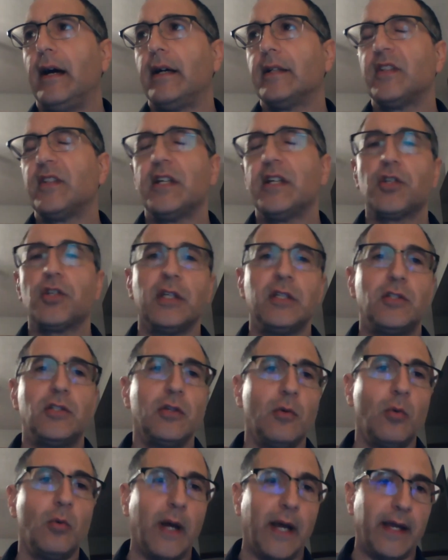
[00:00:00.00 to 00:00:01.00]
essentially
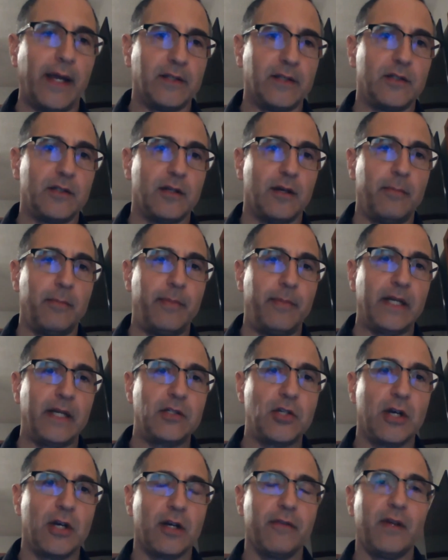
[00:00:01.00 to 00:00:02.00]
two ways. A
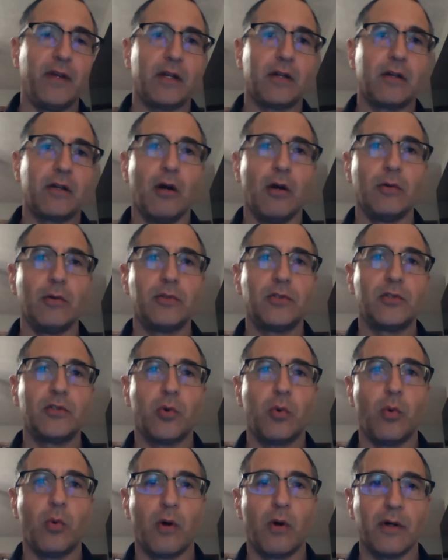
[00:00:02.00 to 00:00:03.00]
big chunk of it goes
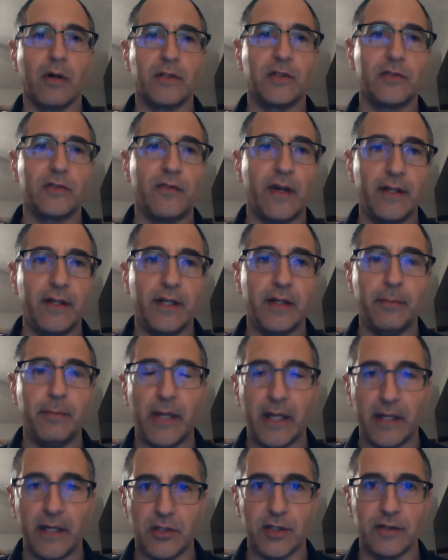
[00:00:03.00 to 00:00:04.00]
towards funding
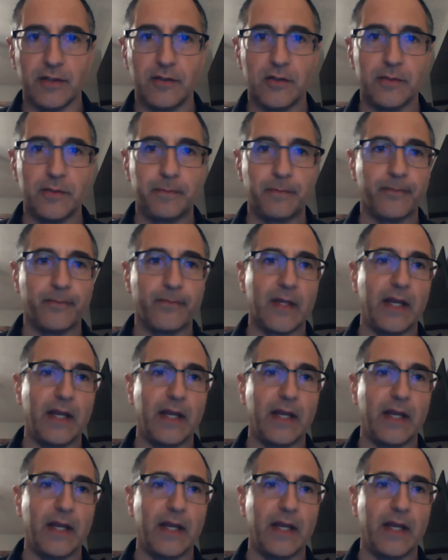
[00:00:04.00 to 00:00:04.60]
pensions,